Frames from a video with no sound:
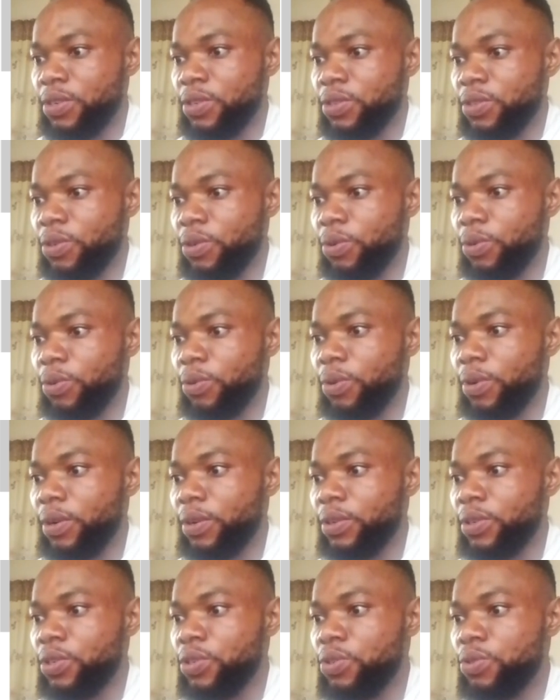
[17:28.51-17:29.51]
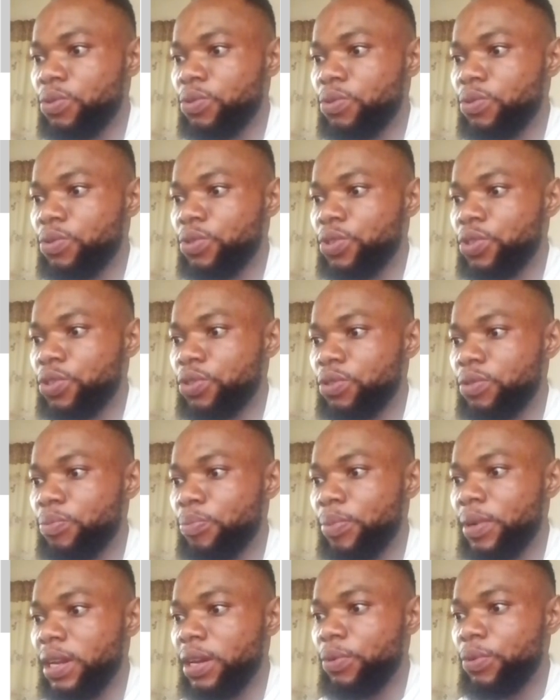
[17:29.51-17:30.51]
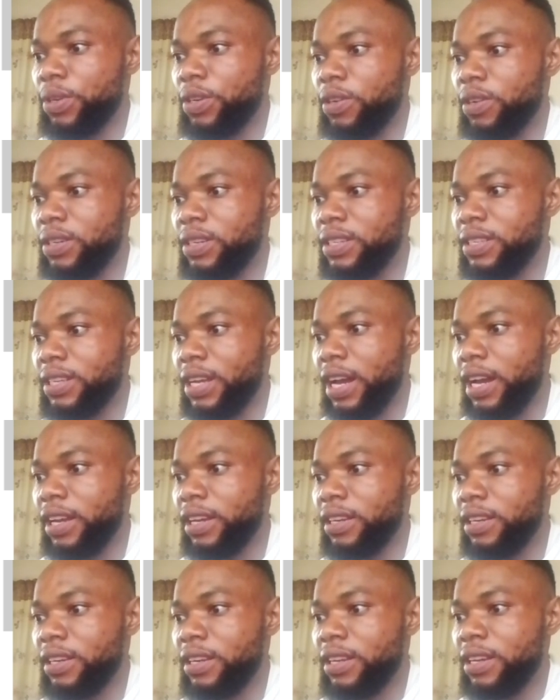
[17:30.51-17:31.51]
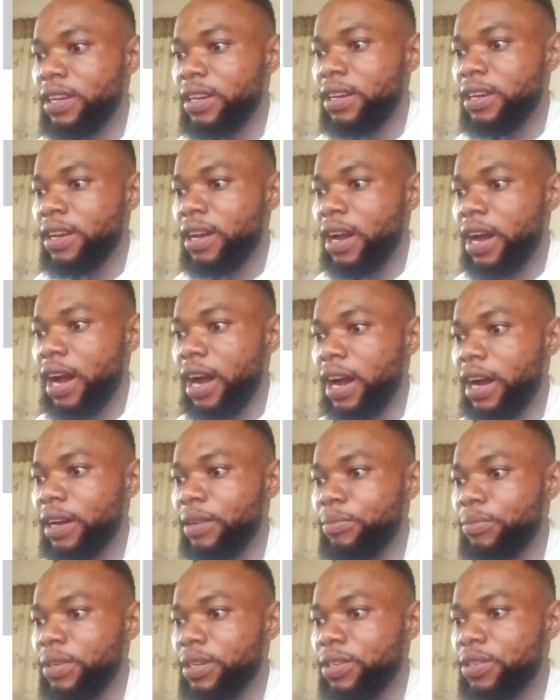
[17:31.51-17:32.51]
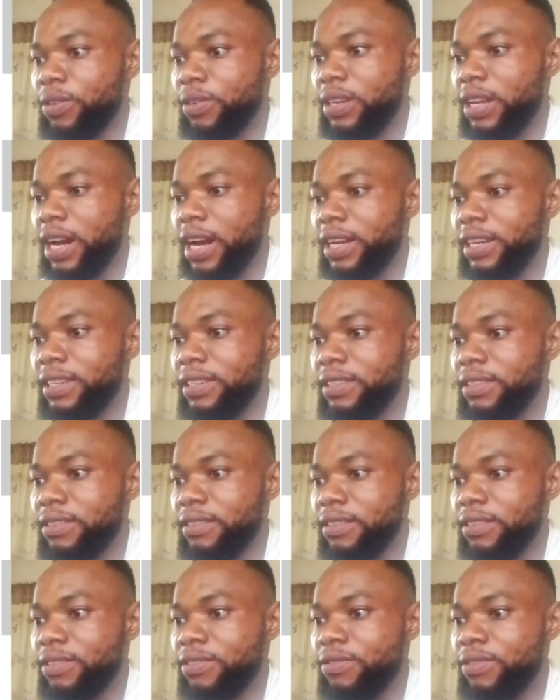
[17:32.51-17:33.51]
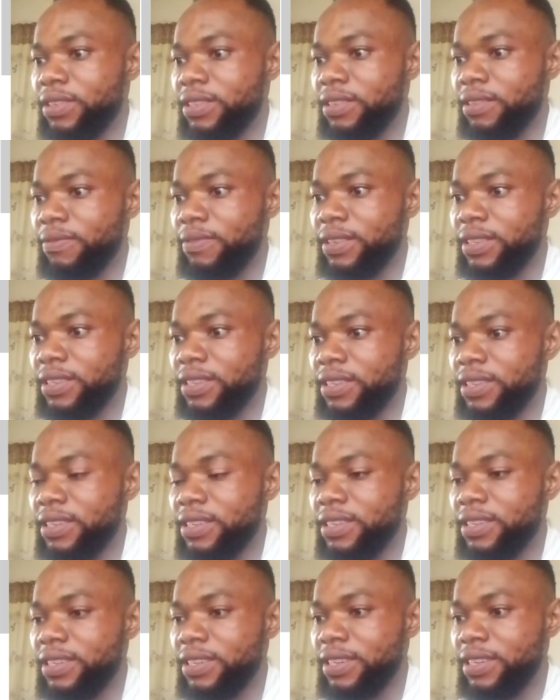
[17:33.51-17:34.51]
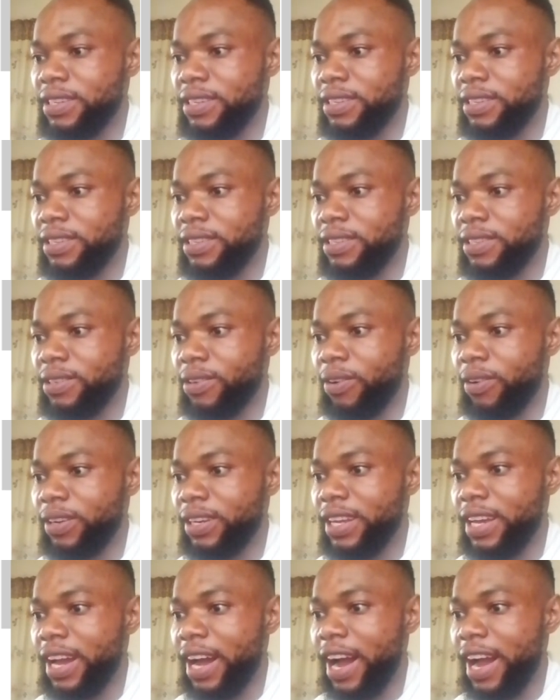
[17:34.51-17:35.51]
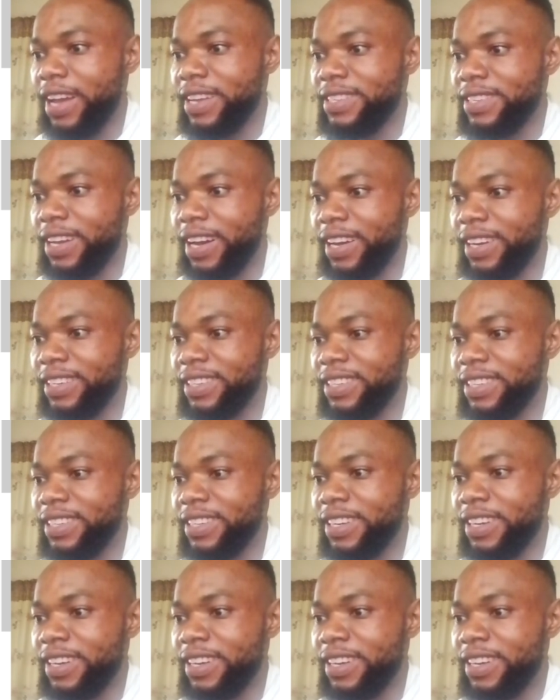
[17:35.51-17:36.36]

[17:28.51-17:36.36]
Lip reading: So you should play with your design and make sure that creativity is on the high side.